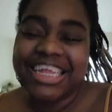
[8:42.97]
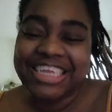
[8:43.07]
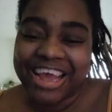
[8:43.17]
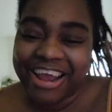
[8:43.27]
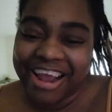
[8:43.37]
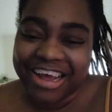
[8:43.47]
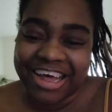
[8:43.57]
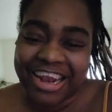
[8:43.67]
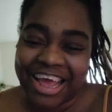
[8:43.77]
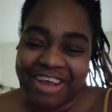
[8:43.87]
That
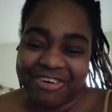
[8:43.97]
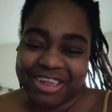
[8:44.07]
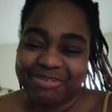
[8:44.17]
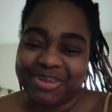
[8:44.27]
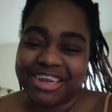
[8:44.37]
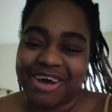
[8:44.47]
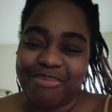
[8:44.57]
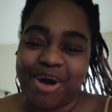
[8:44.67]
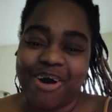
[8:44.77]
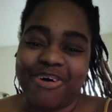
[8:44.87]
haircut ain't crispy
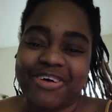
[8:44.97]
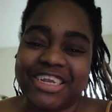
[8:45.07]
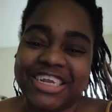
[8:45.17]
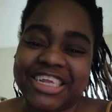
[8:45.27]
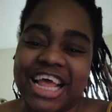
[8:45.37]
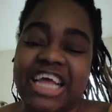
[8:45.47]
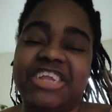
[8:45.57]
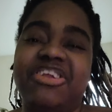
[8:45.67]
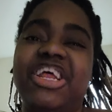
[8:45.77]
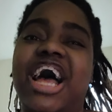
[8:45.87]
no more. She
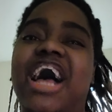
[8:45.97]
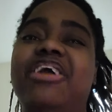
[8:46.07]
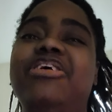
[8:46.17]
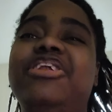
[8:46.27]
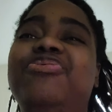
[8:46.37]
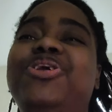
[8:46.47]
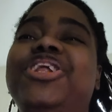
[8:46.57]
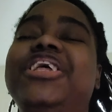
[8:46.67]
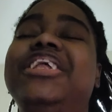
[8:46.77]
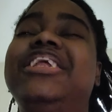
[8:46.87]
said, yeah, I just, when
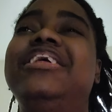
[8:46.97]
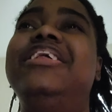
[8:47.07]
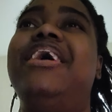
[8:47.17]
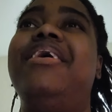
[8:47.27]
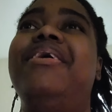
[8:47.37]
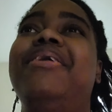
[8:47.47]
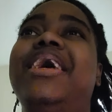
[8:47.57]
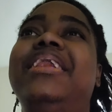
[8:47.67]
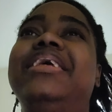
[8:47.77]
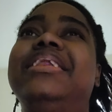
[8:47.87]

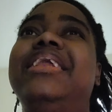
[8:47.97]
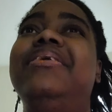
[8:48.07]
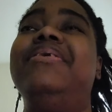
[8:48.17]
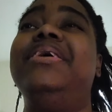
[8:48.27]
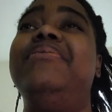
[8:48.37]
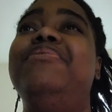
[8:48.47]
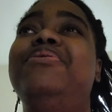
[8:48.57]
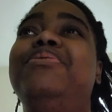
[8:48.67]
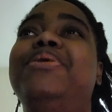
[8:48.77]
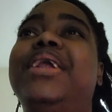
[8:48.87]
they did their little
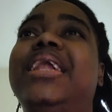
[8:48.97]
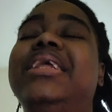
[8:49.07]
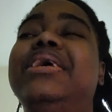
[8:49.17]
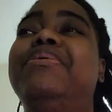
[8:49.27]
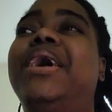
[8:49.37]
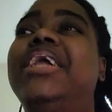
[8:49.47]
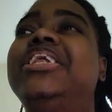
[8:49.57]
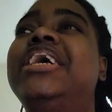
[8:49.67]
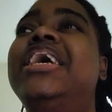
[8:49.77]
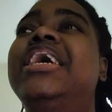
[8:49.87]
interview, the one I did watch.
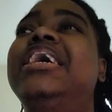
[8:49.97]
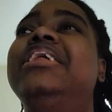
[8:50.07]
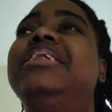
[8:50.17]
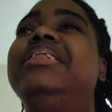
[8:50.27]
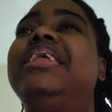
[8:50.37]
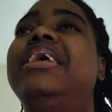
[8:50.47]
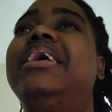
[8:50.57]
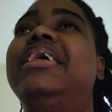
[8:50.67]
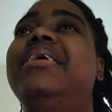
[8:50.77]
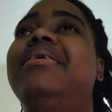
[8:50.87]
He
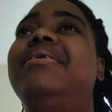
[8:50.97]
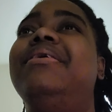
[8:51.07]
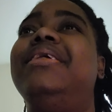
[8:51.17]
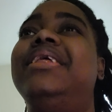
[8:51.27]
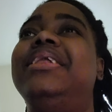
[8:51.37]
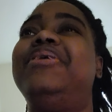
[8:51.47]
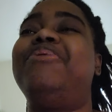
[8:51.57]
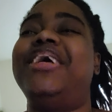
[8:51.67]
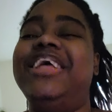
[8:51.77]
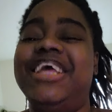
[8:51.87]
said, the
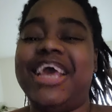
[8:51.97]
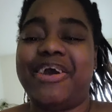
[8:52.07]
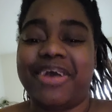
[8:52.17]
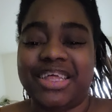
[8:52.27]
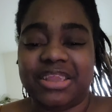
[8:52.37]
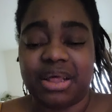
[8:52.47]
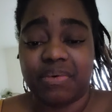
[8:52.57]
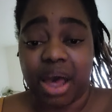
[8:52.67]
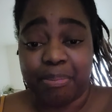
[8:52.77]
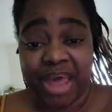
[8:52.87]
way he carried
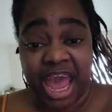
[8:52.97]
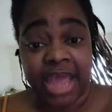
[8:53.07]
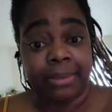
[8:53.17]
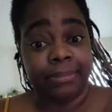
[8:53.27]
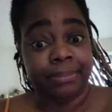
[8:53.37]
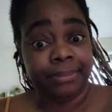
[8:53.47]
himself. I bet.